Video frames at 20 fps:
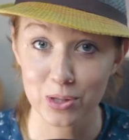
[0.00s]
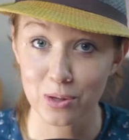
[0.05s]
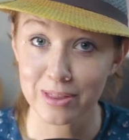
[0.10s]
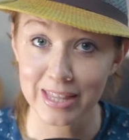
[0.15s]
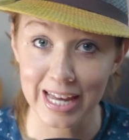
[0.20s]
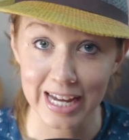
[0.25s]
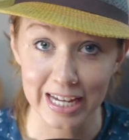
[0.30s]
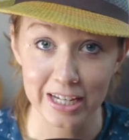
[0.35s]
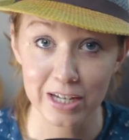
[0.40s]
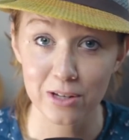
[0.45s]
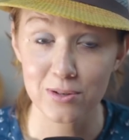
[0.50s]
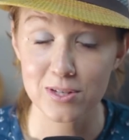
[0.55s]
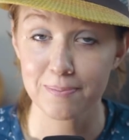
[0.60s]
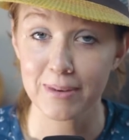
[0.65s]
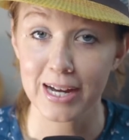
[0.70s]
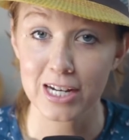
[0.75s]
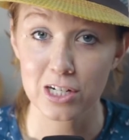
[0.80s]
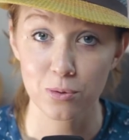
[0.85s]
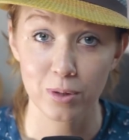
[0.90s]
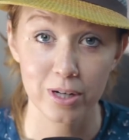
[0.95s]
So thank you,
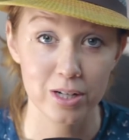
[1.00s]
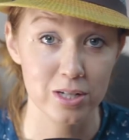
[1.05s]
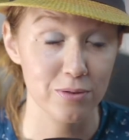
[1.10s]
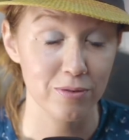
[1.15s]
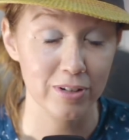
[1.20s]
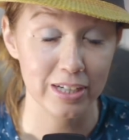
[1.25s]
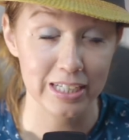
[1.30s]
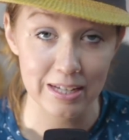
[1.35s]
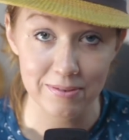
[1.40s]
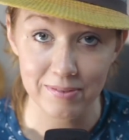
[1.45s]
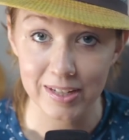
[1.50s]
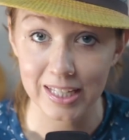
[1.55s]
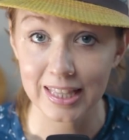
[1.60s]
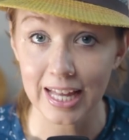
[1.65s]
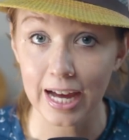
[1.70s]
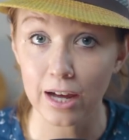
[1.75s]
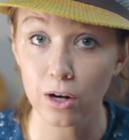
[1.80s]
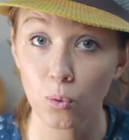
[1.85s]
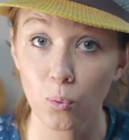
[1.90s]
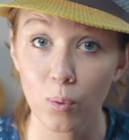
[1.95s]
Smashworks, for giving
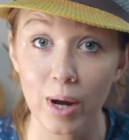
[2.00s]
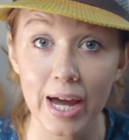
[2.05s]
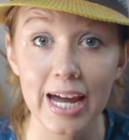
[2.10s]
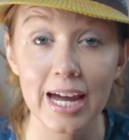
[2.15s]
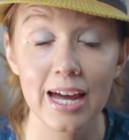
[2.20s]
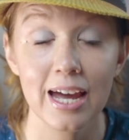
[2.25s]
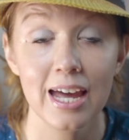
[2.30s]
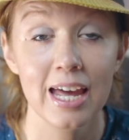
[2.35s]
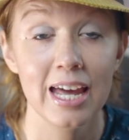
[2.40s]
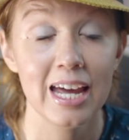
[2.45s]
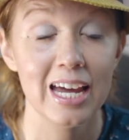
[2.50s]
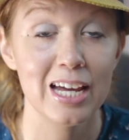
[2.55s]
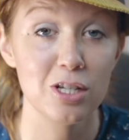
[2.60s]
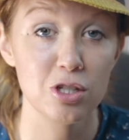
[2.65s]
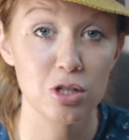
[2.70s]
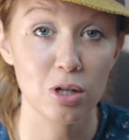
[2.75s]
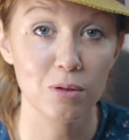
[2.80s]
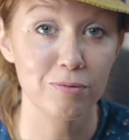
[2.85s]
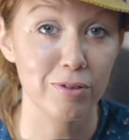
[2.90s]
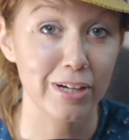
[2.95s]
that away.
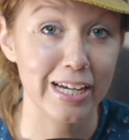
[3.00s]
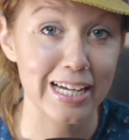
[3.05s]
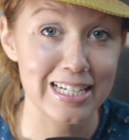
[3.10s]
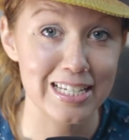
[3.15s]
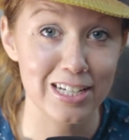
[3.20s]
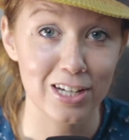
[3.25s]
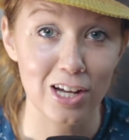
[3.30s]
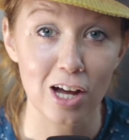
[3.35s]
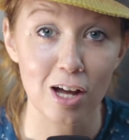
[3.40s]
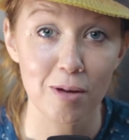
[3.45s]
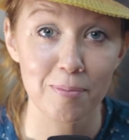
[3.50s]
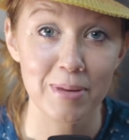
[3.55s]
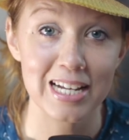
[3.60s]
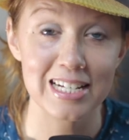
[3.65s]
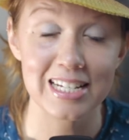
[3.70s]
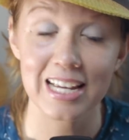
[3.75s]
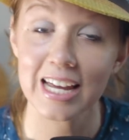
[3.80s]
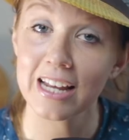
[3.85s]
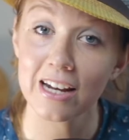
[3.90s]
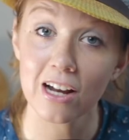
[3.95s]
And don't forget to
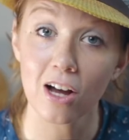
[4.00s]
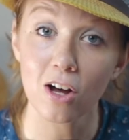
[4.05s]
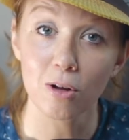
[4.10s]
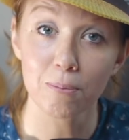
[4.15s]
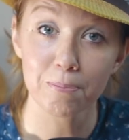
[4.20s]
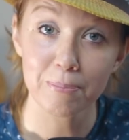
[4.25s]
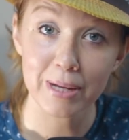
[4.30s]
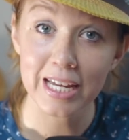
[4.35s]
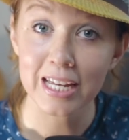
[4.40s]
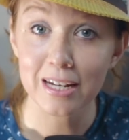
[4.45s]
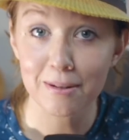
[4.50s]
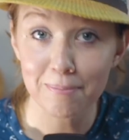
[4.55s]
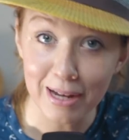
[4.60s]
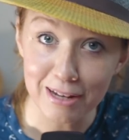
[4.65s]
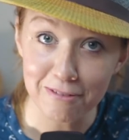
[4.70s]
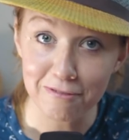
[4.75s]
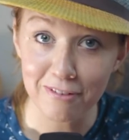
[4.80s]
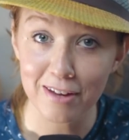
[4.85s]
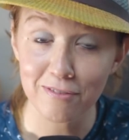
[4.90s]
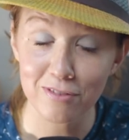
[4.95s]
comment, and I'll pin
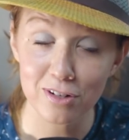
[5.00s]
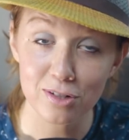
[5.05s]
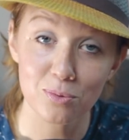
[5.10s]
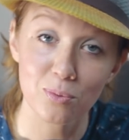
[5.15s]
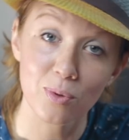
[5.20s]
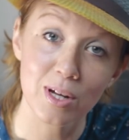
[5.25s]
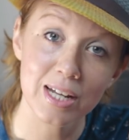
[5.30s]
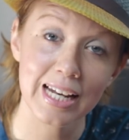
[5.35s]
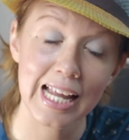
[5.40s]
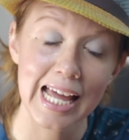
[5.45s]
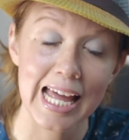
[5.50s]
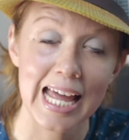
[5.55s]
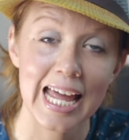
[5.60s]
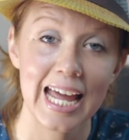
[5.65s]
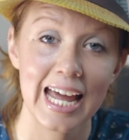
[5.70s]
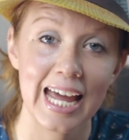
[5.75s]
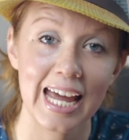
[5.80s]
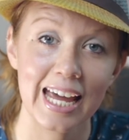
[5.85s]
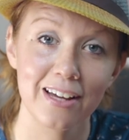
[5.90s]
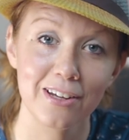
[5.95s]
my favorite one
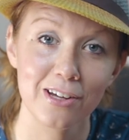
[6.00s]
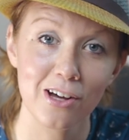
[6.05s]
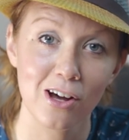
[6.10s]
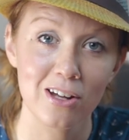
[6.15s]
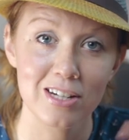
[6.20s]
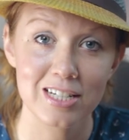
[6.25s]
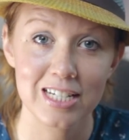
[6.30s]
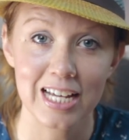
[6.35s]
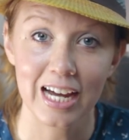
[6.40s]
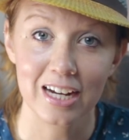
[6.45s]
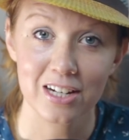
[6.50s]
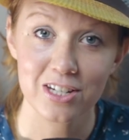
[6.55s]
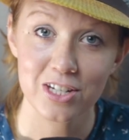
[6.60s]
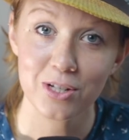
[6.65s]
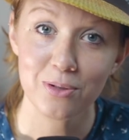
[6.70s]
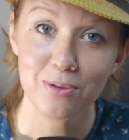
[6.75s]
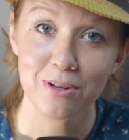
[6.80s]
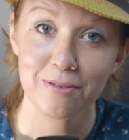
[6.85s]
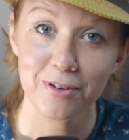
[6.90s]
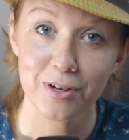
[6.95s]
and contact
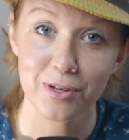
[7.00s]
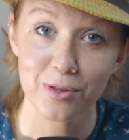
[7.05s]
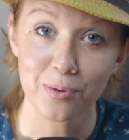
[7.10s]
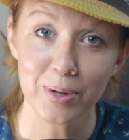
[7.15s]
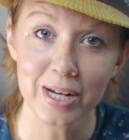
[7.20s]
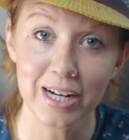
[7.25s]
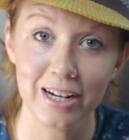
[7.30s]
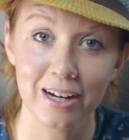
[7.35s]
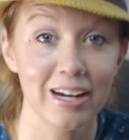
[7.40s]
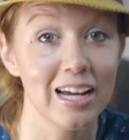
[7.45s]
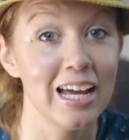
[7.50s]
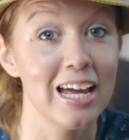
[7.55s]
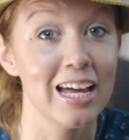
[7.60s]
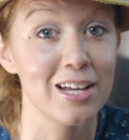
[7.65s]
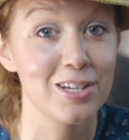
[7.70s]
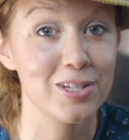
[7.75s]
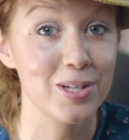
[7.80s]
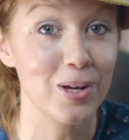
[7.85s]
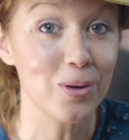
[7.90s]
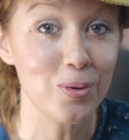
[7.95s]
you if you're the winner.
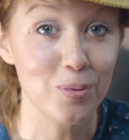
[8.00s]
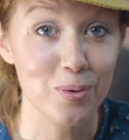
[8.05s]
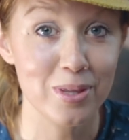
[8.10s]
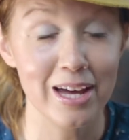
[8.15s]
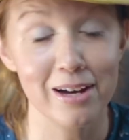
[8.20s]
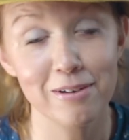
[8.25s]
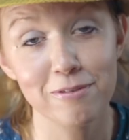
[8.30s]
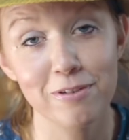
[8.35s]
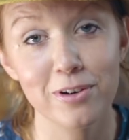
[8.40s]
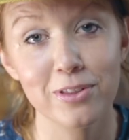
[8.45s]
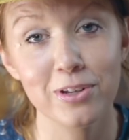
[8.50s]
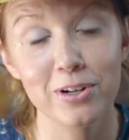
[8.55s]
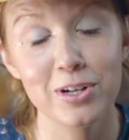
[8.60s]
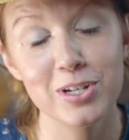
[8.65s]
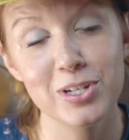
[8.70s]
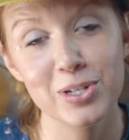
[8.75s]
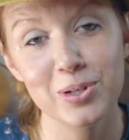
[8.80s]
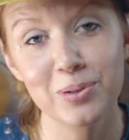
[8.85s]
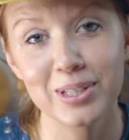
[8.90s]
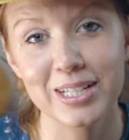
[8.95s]
So without further
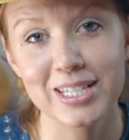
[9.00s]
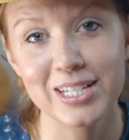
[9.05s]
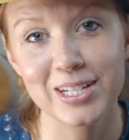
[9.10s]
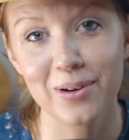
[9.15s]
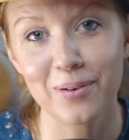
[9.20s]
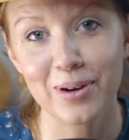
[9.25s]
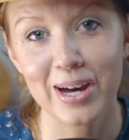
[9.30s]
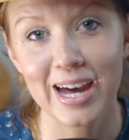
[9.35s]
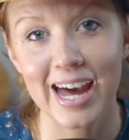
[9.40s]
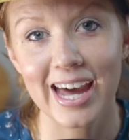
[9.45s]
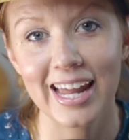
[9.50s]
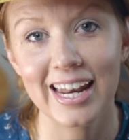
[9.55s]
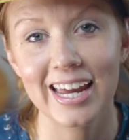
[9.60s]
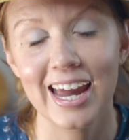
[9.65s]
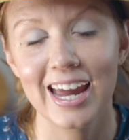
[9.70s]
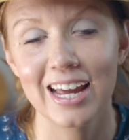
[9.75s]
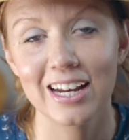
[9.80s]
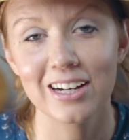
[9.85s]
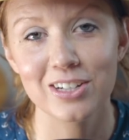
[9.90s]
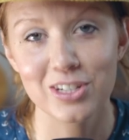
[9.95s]
ado, let's go ahead
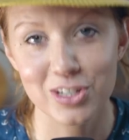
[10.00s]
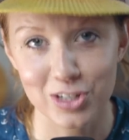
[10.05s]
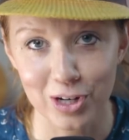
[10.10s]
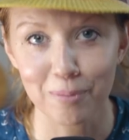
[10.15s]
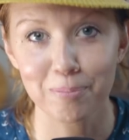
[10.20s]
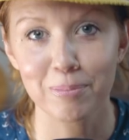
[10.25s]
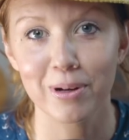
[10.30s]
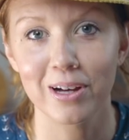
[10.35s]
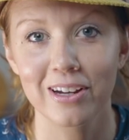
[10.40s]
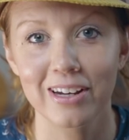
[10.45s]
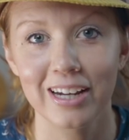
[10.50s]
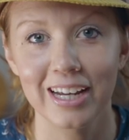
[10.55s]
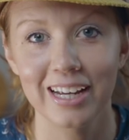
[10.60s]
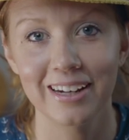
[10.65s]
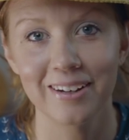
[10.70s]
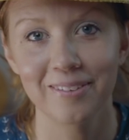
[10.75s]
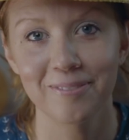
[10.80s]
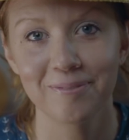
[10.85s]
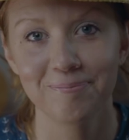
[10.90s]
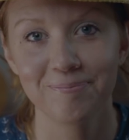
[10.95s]
and jump on
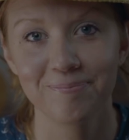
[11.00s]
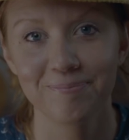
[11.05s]
in.